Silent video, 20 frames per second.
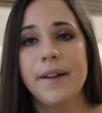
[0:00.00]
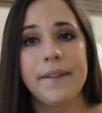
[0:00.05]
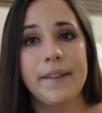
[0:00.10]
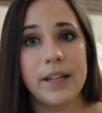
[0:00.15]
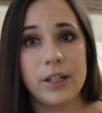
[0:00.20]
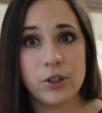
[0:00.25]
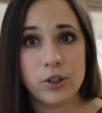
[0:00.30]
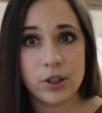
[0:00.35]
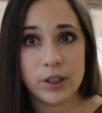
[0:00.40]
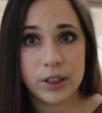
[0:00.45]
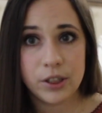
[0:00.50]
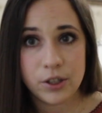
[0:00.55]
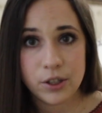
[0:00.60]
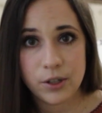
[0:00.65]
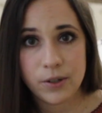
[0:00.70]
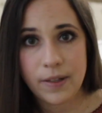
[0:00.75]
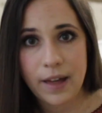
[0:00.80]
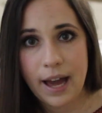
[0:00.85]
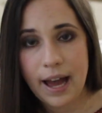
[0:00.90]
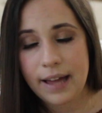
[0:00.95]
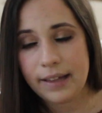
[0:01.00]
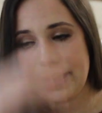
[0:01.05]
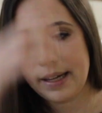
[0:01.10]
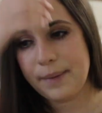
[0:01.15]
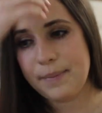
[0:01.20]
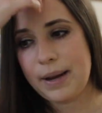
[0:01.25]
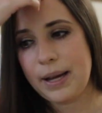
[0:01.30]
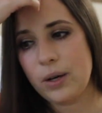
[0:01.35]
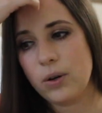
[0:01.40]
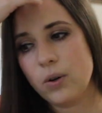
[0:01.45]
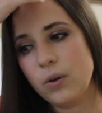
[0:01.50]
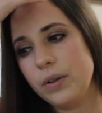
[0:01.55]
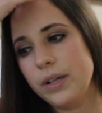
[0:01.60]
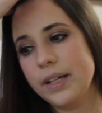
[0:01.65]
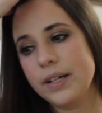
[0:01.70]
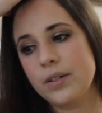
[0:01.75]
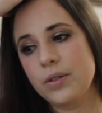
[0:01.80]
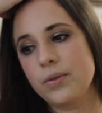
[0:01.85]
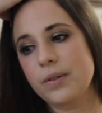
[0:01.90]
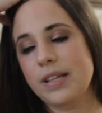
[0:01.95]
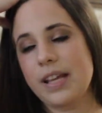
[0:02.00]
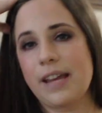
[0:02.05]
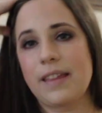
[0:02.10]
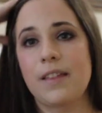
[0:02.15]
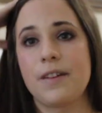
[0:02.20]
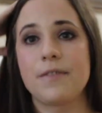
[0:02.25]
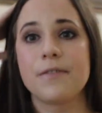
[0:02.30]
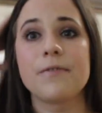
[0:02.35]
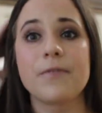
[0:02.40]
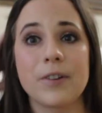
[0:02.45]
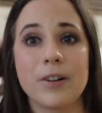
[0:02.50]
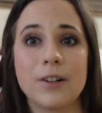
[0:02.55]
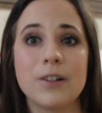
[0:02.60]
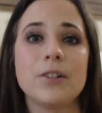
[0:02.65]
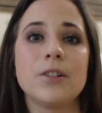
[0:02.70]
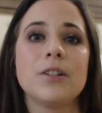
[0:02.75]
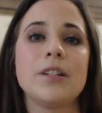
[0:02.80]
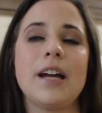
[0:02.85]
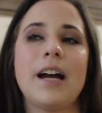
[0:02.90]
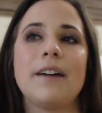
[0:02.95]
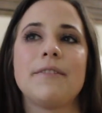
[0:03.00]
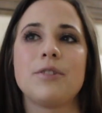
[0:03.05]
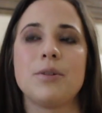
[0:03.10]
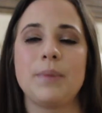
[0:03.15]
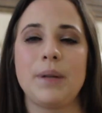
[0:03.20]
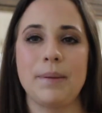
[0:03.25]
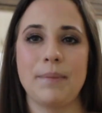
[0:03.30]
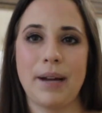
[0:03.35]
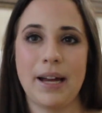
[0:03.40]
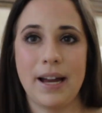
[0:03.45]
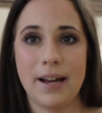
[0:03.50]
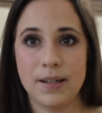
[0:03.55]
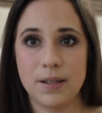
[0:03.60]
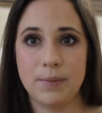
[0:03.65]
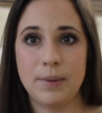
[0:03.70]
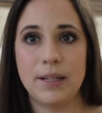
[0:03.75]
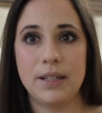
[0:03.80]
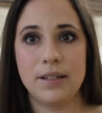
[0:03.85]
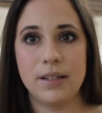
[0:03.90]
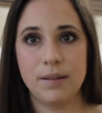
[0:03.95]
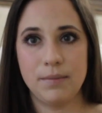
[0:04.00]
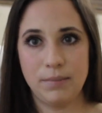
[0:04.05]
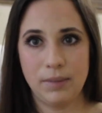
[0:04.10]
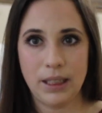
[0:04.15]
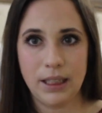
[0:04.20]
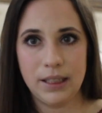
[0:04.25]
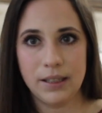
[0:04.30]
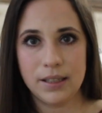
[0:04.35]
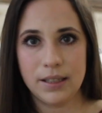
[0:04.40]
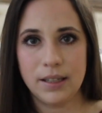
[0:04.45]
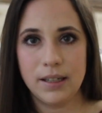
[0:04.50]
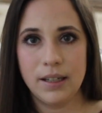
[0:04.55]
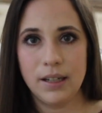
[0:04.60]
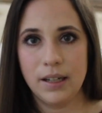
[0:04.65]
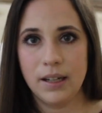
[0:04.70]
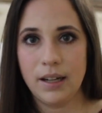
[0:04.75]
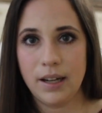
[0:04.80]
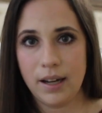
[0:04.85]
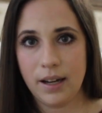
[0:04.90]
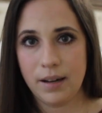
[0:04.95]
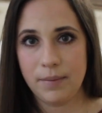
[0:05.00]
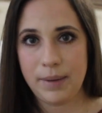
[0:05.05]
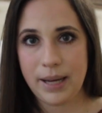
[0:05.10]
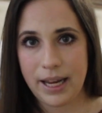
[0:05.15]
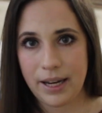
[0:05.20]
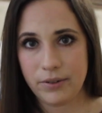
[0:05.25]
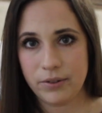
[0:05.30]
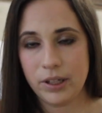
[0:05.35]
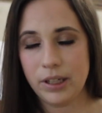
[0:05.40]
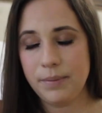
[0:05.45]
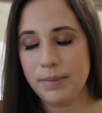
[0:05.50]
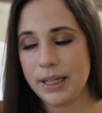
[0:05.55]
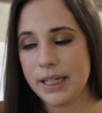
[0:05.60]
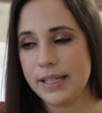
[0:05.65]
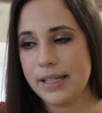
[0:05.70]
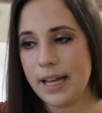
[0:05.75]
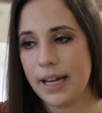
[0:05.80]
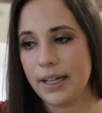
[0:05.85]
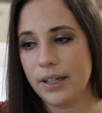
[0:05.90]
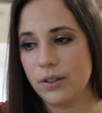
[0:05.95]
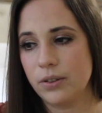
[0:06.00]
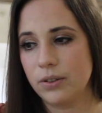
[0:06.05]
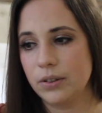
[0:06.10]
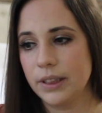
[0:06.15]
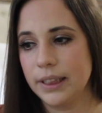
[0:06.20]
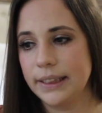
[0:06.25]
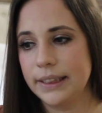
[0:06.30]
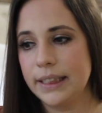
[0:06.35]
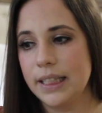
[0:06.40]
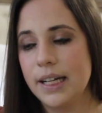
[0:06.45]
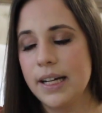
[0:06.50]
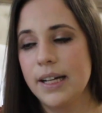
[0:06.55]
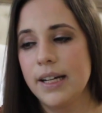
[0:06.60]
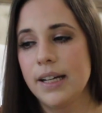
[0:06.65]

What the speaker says: They usually do that. Like my oldest was like the first after me and my husband to meet Henry, my second oldest.